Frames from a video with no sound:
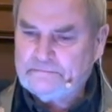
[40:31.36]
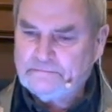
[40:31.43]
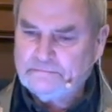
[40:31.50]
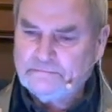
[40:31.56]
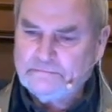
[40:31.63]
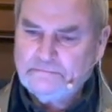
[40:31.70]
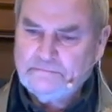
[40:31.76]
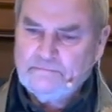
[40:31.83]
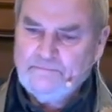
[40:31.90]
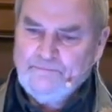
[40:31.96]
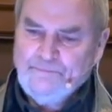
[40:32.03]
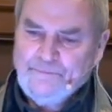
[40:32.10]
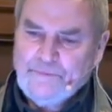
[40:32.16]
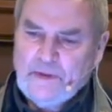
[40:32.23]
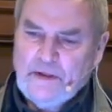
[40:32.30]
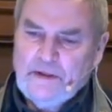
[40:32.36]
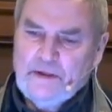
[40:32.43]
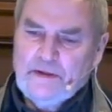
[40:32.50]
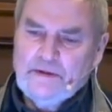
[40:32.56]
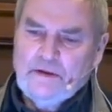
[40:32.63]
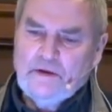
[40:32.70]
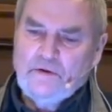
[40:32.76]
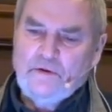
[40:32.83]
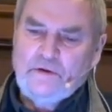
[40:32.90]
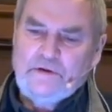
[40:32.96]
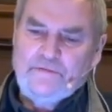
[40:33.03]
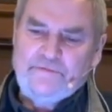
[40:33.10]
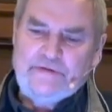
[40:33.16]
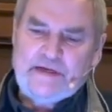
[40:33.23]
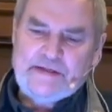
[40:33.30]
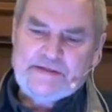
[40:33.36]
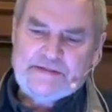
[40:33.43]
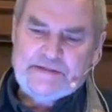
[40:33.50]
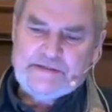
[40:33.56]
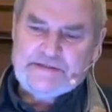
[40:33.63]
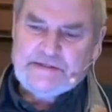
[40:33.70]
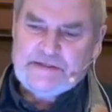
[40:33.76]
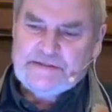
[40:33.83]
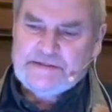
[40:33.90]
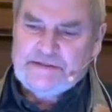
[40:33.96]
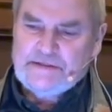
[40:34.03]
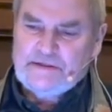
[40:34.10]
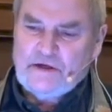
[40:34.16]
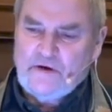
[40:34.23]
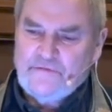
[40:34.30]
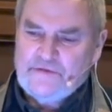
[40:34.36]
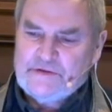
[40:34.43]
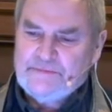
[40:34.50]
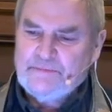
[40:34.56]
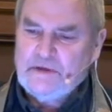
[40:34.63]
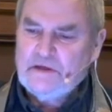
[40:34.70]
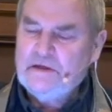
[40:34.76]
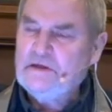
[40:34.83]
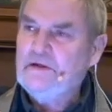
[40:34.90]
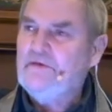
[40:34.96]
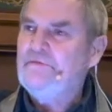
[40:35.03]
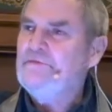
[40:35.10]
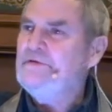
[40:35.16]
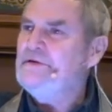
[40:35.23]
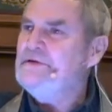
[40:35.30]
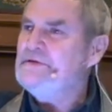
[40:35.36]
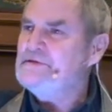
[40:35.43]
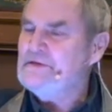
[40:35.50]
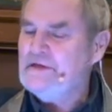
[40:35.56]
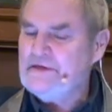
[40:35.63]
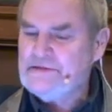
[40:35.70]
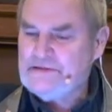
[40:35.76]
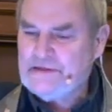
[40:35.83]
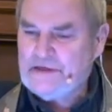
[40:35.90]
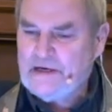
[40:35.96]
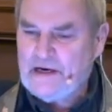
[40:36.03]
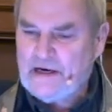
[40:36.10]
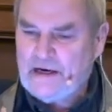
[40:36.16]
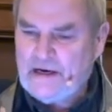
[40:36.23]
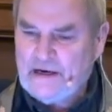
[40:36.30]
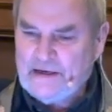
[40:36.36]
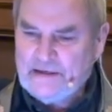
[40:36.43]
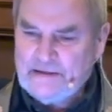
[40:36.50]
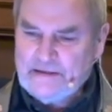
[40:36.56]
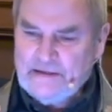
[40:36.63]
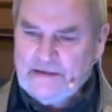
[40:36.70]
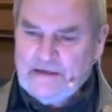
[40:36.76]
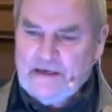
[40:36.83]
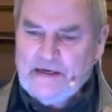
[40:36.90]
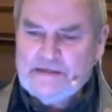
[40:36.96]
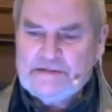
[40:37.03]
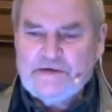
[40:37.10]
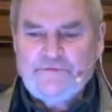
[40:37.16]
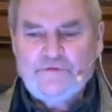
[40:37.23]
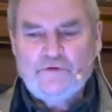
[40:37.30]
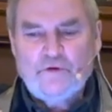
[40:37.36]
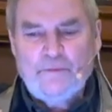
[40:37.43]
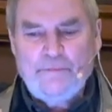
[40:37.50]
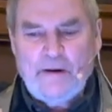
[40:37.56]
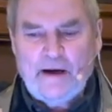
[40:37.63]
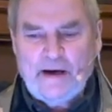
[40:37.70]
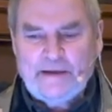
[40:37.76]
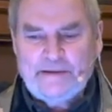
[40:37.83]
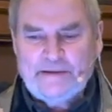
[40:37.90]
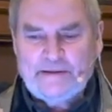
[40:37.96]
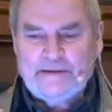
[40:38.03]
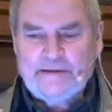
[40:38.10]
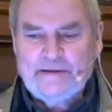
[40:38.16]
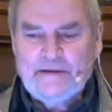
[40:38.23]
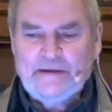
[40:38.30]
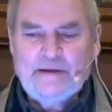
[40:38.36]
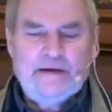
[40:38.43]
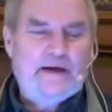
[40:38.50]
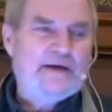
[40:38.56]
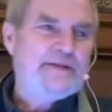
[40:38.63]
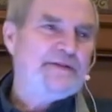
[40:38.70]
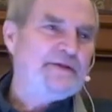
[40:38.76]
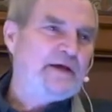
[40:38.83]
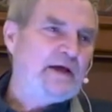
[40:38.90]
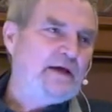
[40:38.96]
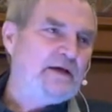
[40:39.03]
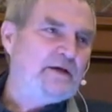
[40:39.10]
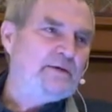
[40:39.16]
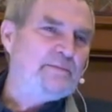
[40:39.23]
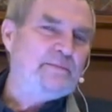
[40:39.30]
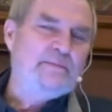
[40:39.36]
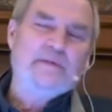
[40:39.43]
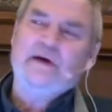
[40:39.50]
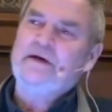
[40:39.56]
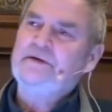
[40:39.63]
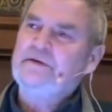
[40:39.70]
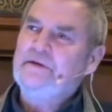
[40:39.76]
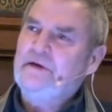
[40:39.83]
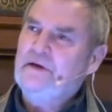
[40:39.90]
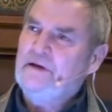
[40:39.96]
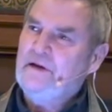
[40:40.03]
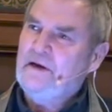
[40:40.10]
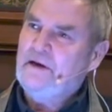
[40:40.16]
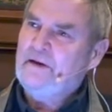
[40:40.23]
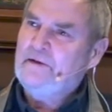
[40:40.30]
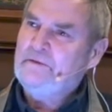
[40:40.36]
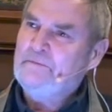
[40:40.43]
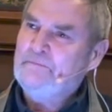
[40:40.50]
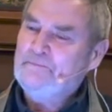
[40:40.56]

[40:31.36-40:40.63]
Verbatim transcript: The Lord of Death's assistant offers me a lift in his lesser car, as if to a party. I thank him and decline.